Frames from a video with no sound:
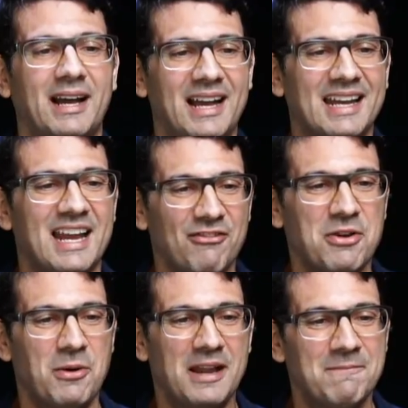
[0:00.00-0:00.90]
hi to
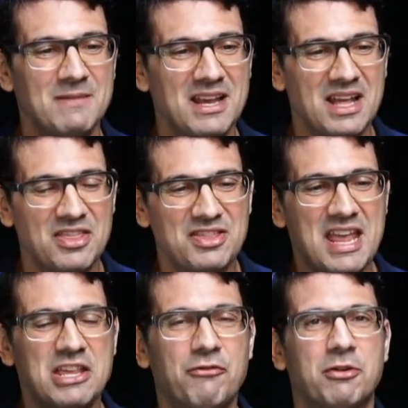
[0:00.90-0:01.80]
everyone.
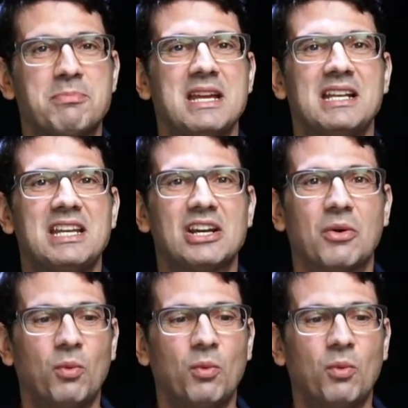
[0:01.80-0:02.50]
Thank you for being here.